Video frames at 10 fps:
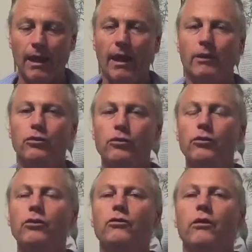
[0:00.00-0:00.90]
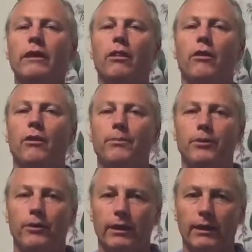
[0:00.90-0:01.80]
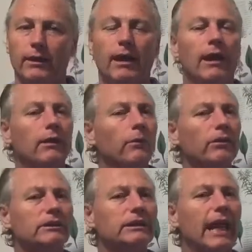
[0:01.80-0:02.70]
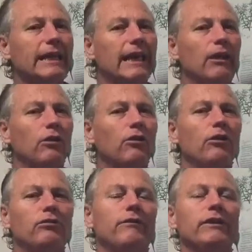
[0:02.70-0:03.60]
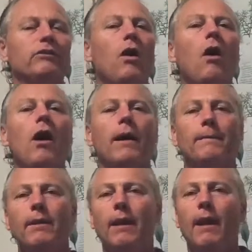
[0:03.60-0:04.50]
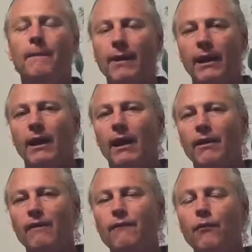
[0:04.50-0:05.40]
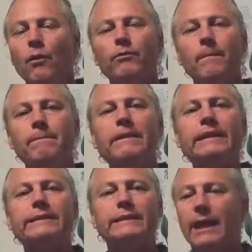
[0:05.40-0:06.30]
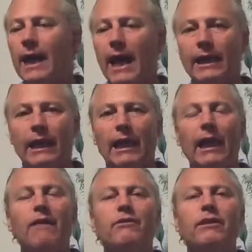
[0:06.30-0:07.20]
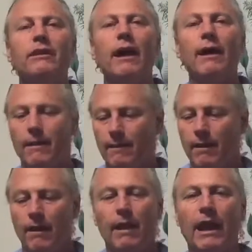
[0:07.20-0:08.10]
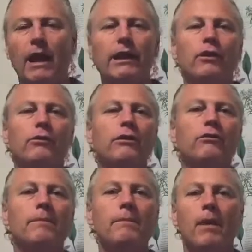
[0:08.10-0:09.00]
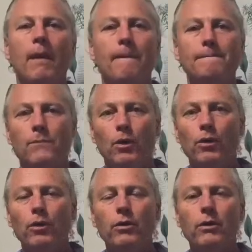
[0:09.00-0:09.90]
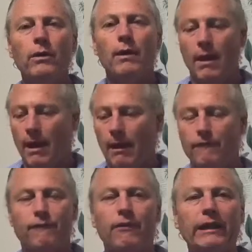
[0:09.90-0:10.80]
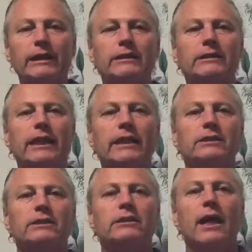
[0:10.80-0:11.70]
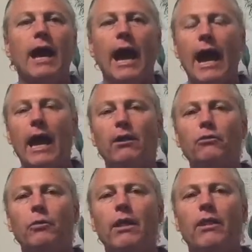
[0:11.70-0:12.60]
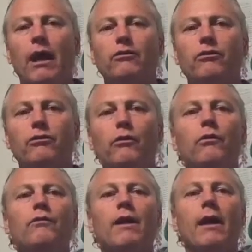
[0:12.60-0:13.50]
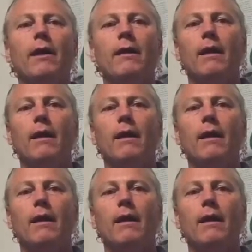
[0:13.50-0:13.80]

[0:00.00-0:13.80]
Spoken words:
Hugely therapeutic. And we're not saying that occurs every time, but they formed a mist out of lavender, helichrysum, myrrh, frankincense, and with a silver